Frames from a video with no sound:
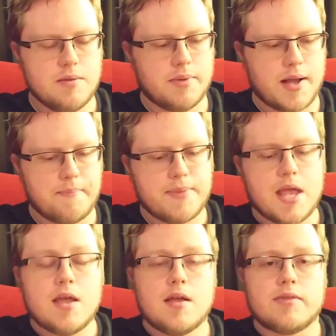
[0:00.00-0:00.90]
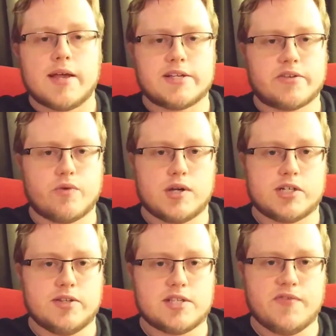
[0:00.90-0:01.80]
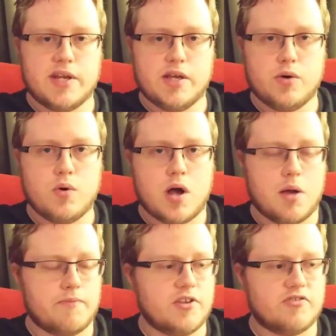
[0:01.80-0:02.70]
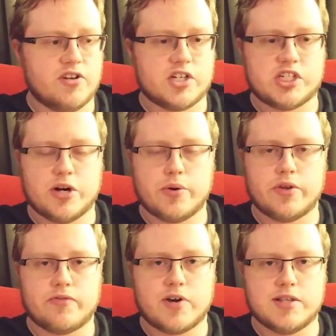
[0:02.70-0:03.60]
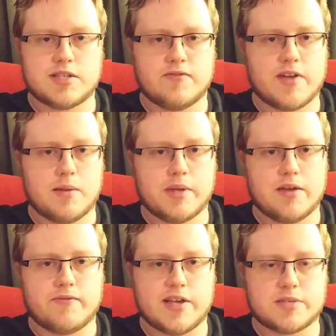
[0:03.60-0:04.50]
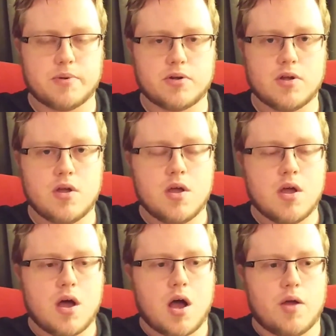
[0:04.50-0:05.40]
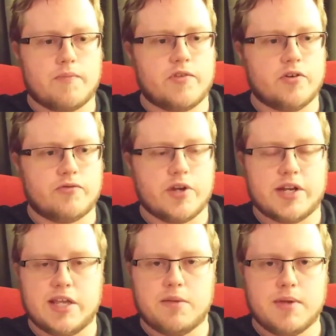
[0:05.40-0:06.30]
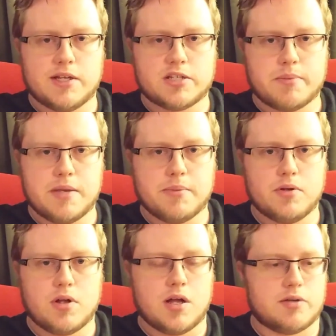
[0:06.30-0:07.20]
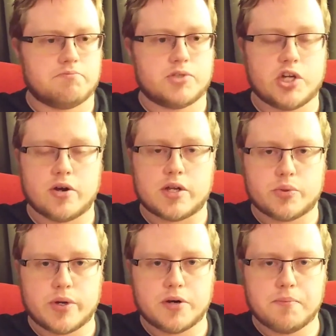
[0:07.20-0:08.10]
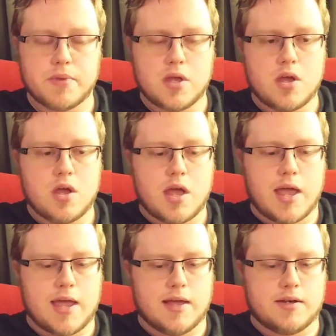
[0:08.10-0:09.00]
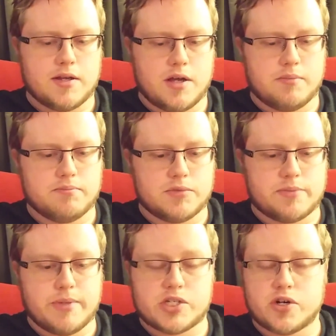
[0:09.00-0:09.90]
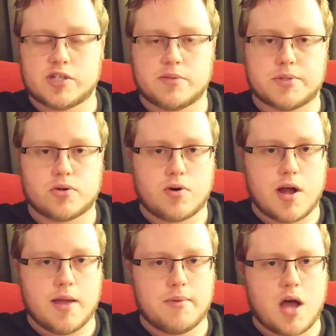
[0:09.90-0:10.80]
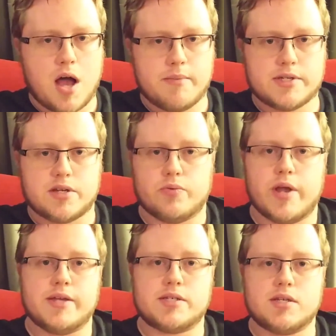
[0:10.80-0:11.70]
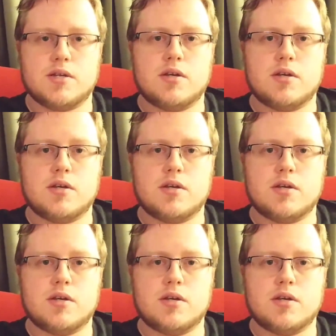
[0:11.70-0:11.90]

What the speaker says: But thanks for watching this video. Feel free to share it with your friends and family on Facebook. Feel free to email it to people, share it on Twitter. And be sure to subscribe, comment, and rate.